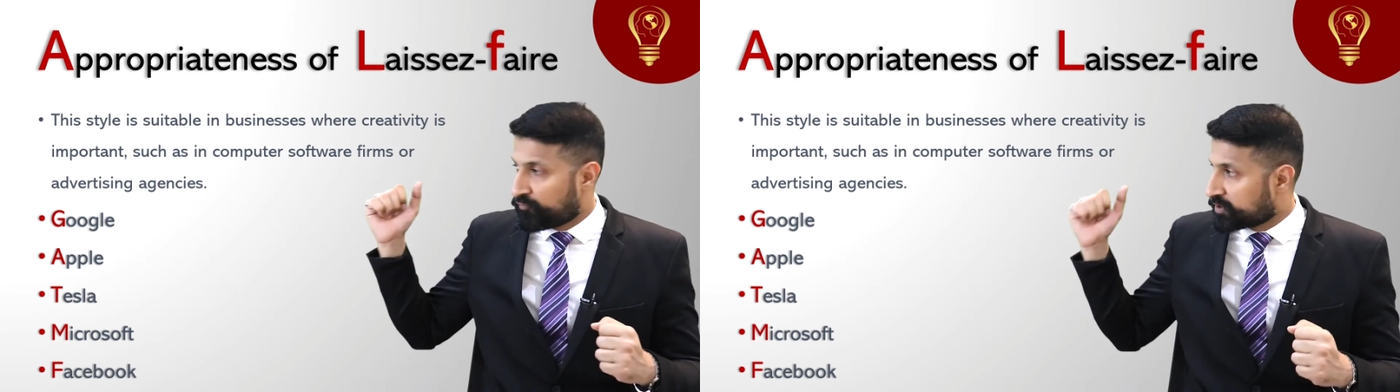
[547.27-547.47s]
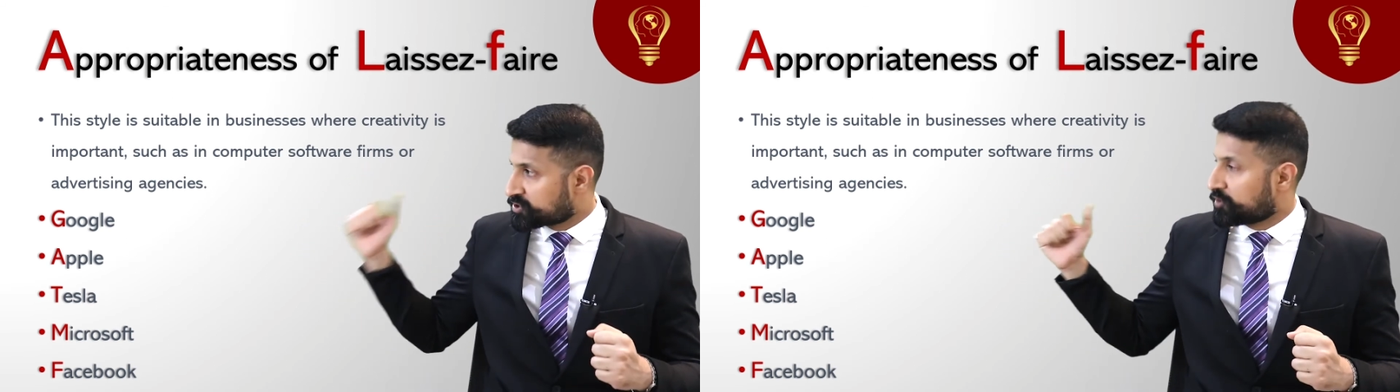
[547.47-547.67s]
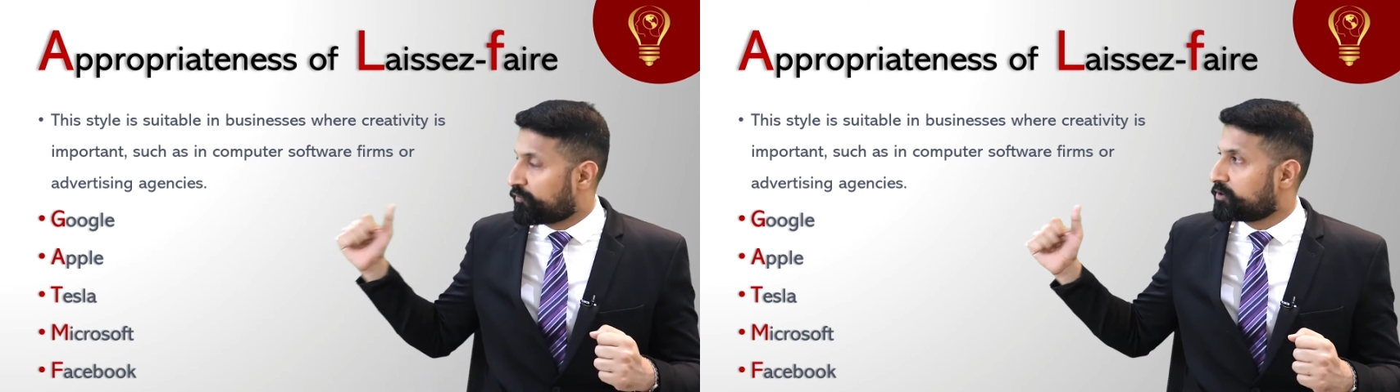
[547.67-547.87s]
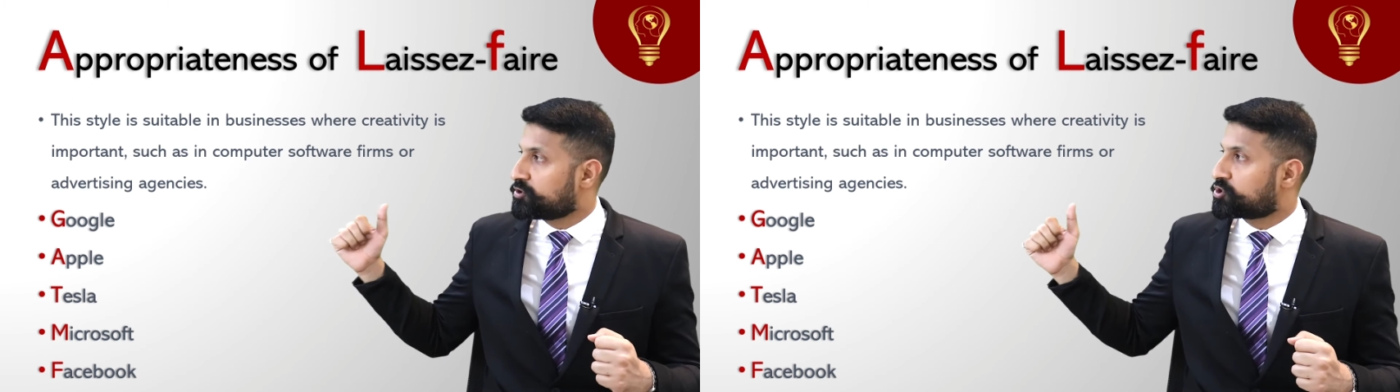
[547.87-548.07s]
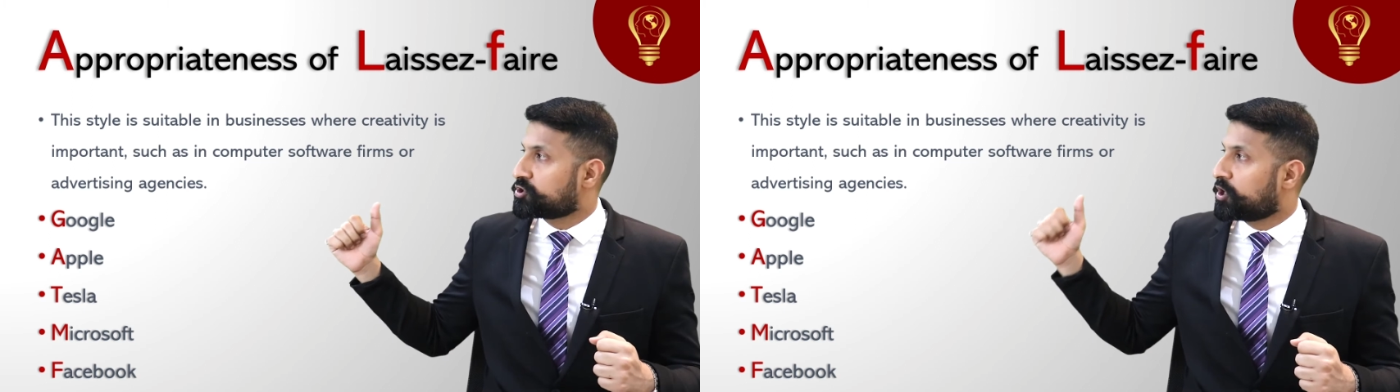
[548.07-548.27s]
First of all,
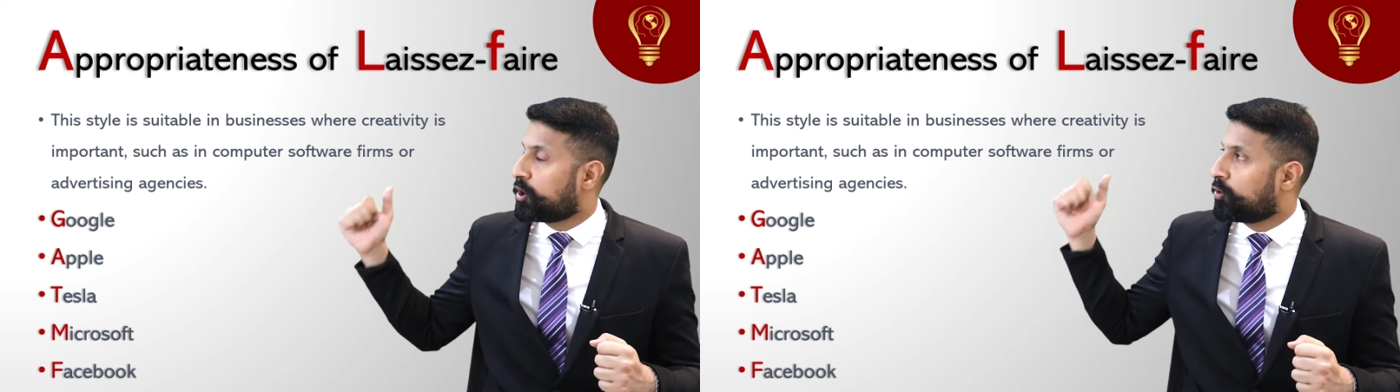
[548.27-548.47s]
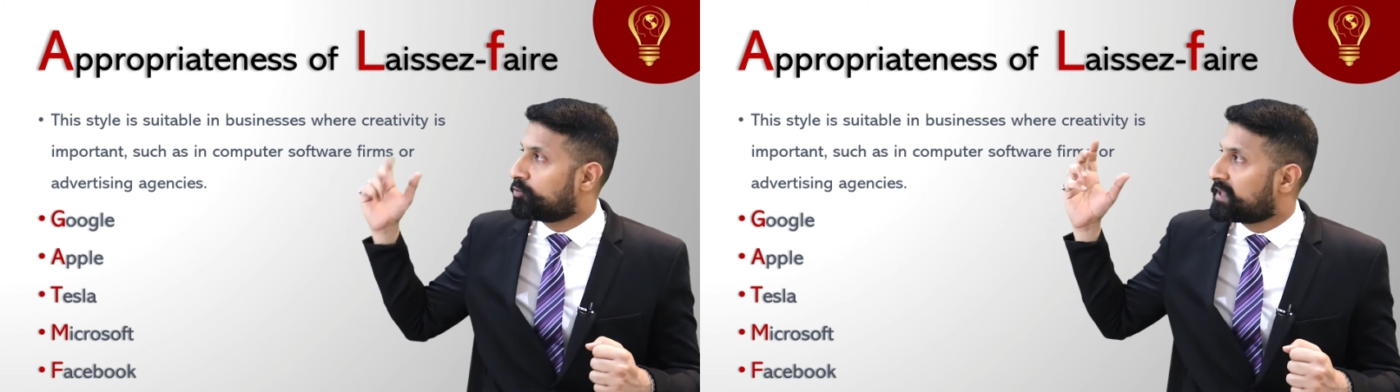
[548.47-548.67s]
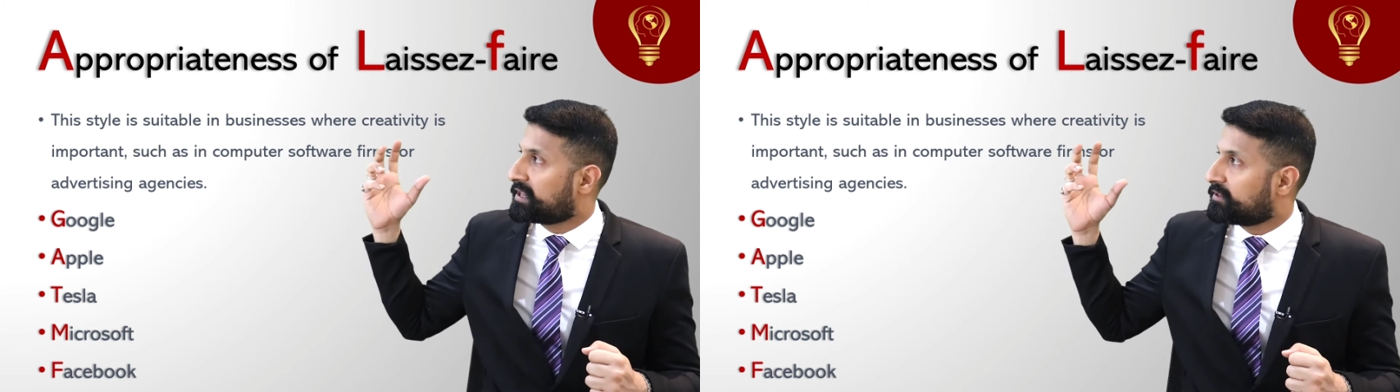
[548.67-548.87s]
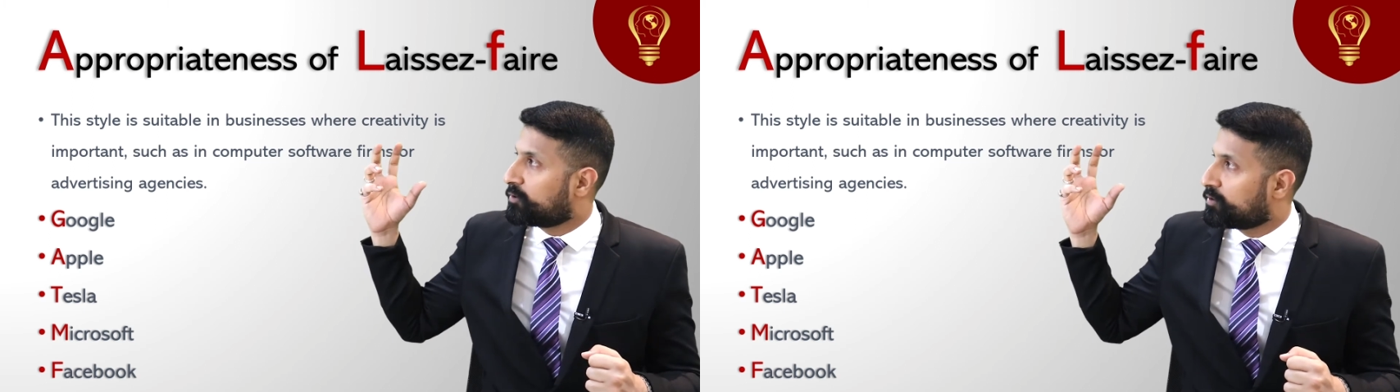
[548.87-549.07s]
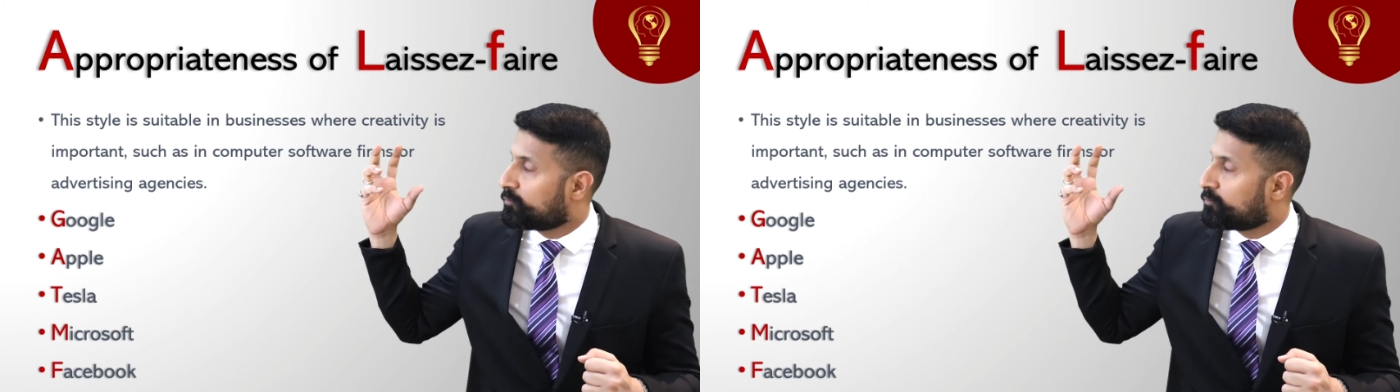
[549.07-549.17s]
you should know that